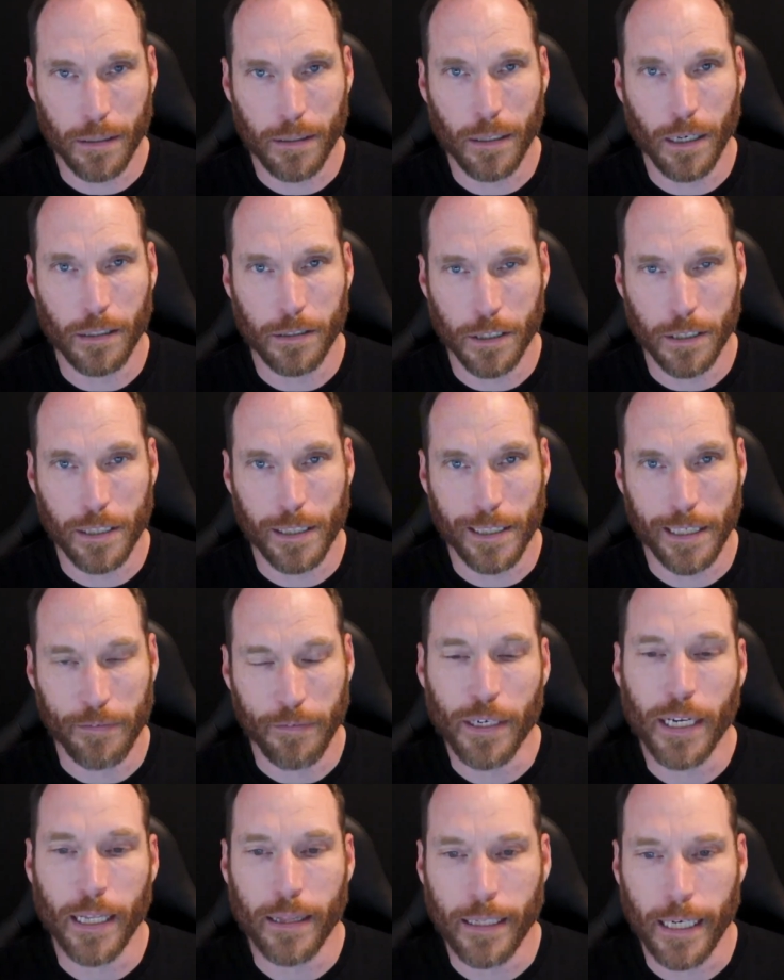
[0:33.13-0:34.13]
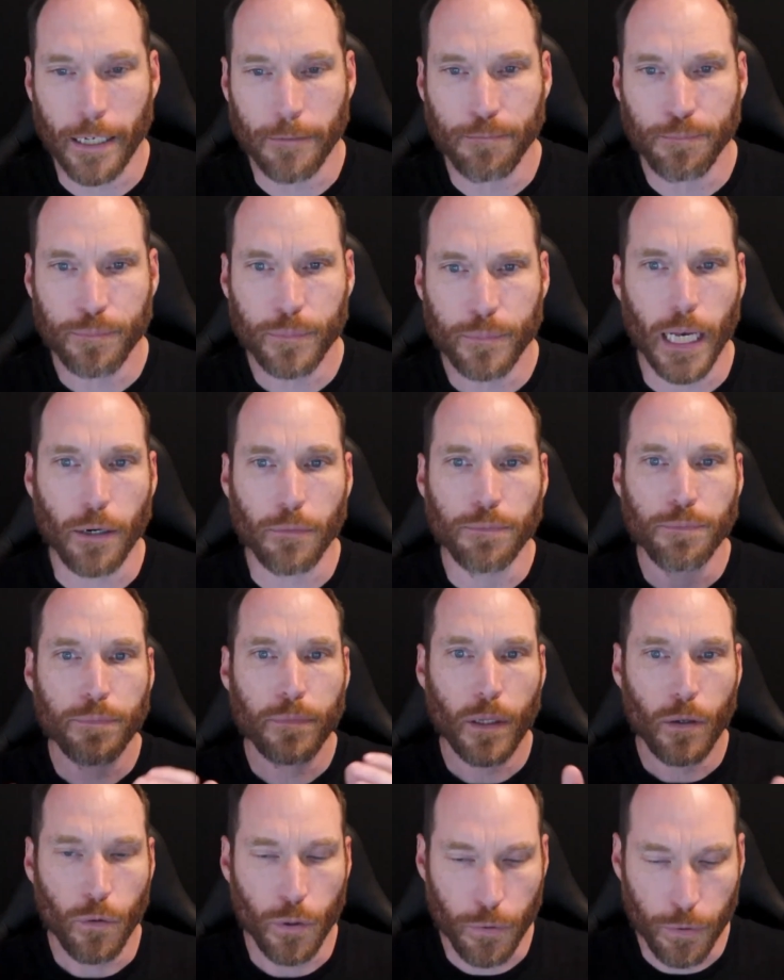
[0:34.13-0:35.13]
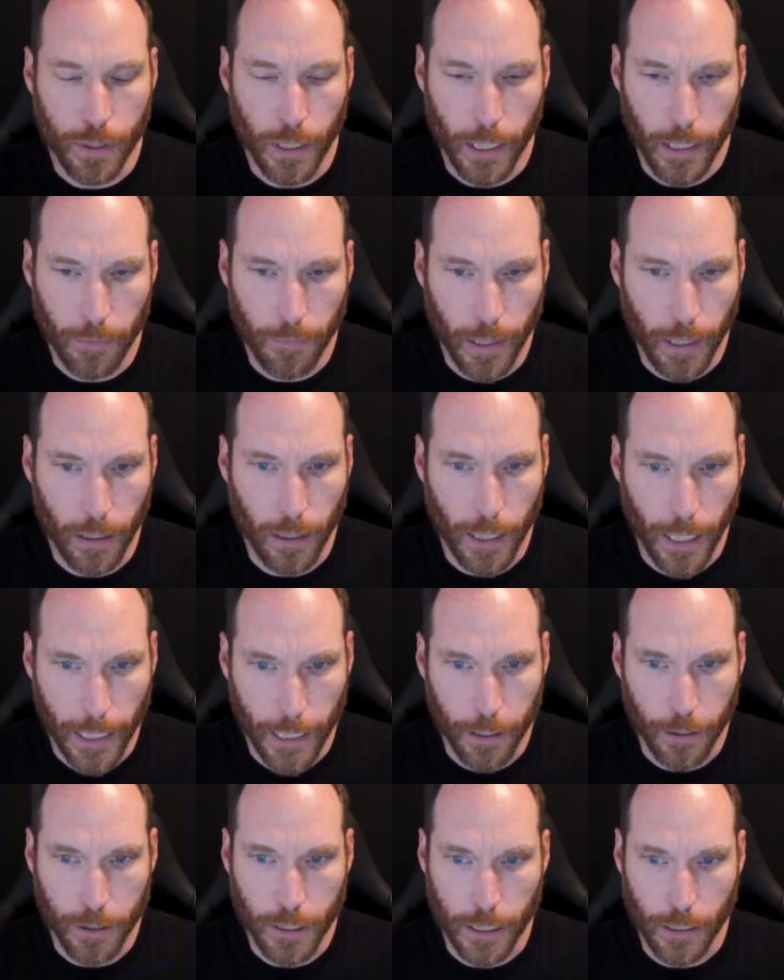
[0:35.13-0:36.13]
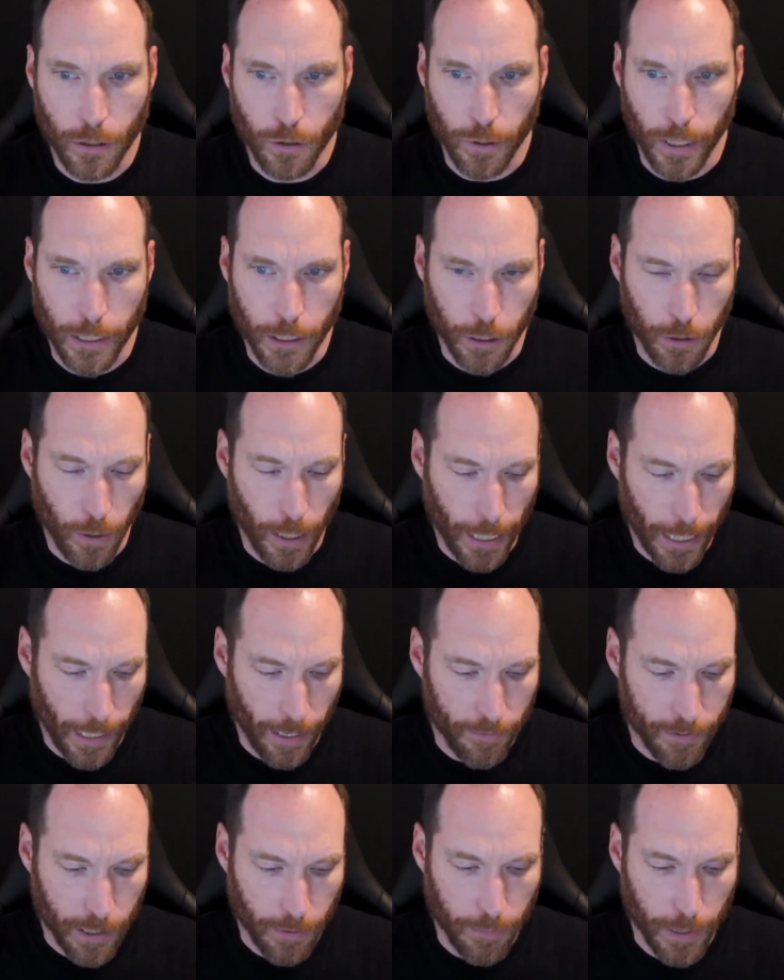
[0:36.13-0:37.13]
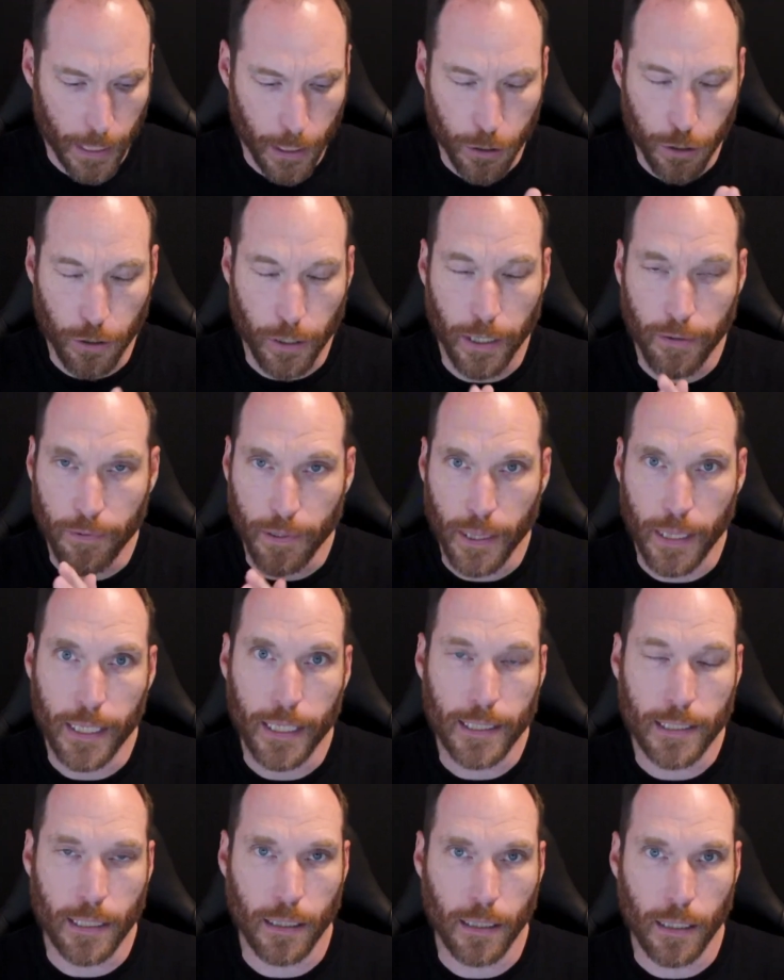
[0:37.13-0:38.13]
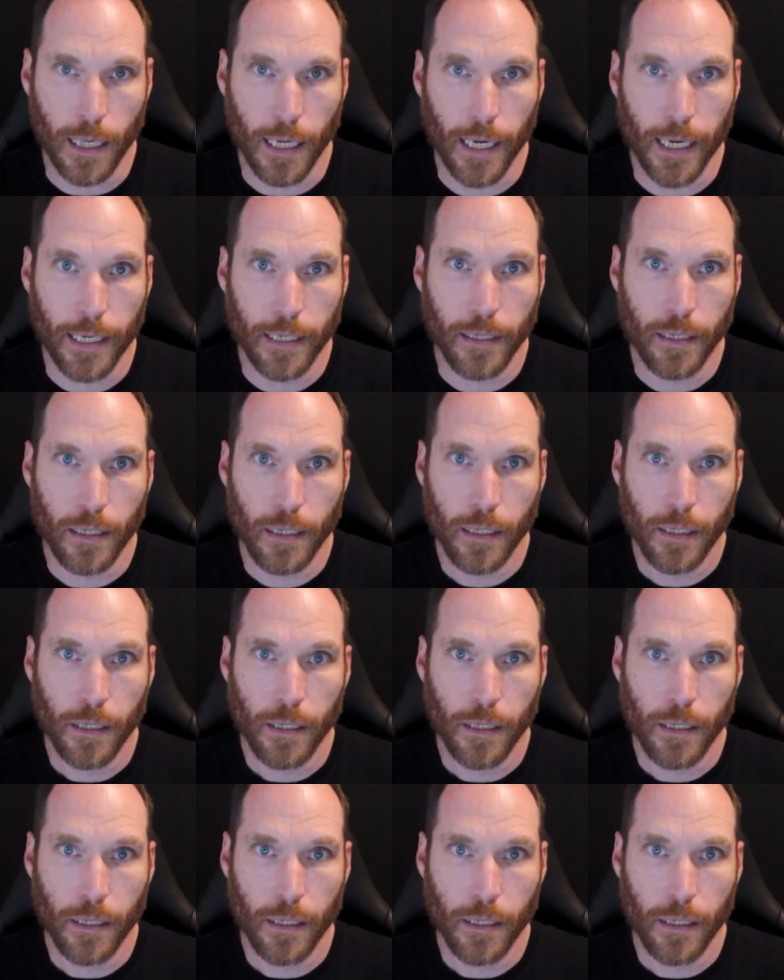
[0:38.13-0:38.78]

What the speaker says: I'll just leave it at that. Now, when we're talking about aligning your sales strategy, you have to make sure everything is aligned.